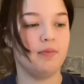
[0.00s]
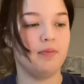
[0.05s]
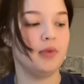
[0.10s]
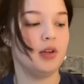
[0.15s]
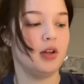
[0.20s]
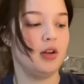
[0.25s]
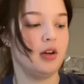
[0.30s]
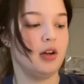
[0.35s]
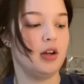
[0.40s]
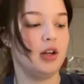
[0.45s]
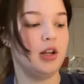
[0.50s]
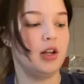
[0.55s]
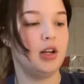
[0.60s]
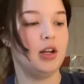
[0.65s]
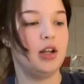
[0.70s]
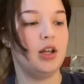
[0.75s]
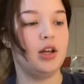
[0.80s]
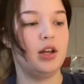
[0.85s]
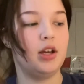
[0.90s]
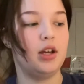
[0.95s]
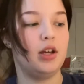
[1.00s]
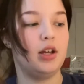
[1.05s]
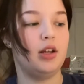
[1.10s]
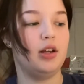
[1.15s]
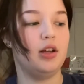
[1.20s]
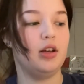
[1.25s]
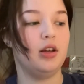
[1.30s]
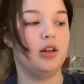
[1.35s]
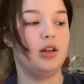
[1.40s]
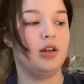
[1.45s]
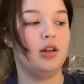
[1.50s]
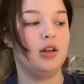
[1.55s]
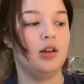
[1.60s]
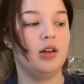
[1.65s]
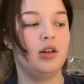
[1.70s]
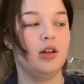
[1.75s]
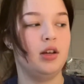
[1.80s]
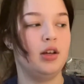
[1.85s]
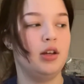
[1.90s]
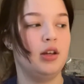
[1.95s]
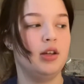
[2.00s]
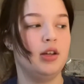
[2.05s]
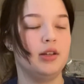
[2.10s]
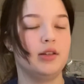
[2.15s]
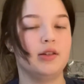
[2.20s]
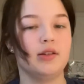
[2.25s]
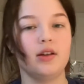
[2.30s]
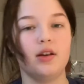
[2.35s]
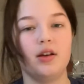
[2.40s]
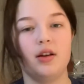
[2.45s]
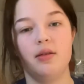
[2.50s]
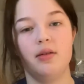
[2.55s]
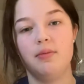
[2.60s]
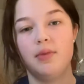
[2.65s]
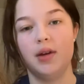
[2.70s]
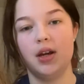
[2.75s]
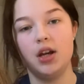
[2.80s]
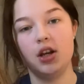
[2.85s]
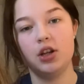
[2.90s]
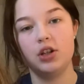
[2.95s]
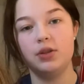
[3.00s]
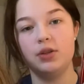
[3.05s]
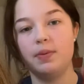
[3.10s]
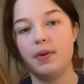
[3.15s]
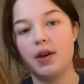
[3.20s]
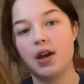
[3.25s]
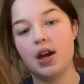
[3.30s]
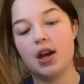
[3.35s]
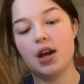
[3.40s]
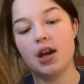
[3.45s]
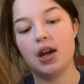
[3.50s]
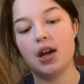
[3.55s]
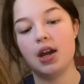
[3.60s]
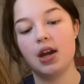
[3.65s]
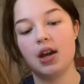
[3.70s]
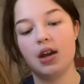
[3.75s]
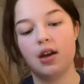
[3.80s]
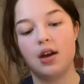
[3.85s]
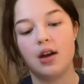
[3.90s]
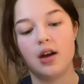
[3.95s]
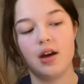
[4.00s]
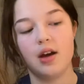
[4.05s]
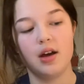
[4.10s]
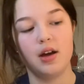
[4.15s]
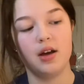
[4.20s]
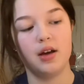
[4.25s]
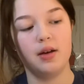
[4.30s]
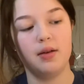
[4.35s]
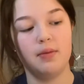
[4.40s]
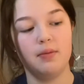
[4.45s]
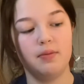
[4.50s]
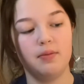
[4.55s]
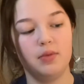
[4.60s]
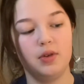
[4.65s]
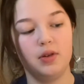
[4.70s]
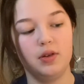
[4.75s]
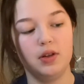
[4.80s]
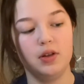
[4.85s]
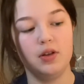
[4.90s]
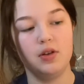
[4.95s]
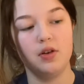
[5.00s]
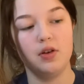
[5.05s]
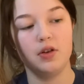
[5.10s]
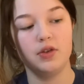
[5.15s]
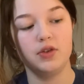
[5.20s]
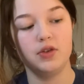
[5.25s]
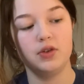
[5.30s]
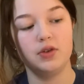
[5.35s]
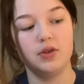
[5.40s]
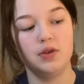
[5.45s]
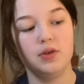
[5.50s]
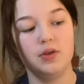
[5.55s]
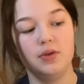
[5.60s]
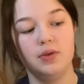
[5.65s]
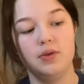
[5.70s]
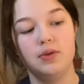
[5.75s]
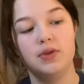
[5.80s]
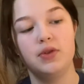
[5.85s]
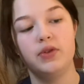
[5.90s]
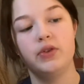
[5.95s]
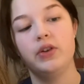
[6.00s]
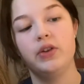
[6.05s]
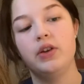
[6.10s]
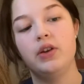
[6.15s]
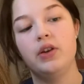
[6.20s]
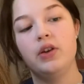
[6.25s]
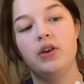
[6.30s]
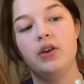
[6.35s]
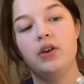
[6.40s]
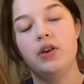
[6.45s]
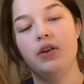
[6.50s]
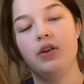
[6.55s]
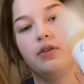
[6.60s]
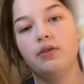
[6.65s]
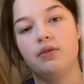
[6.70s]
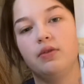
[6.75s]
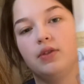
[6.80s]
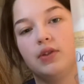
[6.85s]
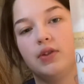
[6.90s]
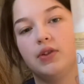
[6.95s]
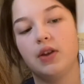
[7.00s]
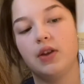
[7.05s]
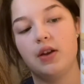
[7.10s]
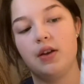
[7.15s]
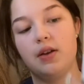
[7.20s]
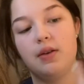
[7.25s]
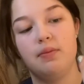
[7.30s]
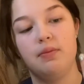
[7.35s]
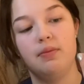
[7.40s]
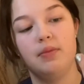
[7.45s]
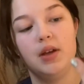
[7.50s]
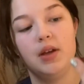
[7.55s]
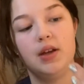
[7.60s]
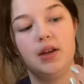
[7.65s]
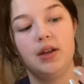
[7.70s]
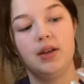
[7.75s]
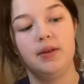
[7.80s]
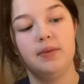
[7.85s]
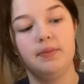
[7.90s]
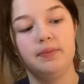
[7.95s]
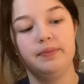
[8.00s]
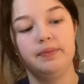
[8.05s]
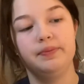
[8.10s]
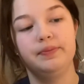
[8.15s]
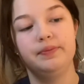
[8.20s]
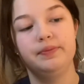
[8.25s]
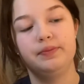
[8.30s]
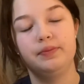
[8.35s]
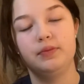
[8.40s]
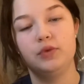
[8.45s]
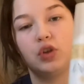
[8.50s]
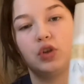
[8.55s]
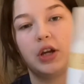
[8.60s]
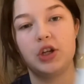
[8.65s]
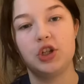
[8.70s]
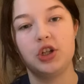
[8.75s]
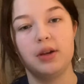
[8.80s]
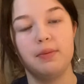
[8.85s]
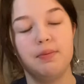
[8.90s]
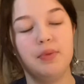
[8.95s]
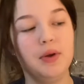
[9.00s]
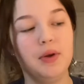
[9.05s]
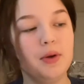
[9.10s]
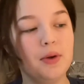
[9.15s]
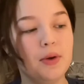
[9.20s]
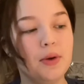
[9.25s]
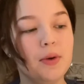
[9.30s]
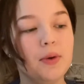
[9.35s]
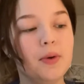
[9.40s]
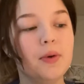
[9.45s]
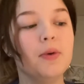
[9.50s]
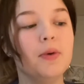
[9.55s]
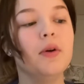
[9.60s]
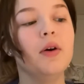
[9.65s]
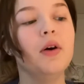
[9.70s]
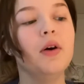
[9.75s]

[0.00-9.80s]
You're gonna need some hairspray. You can also use some dry shampoo,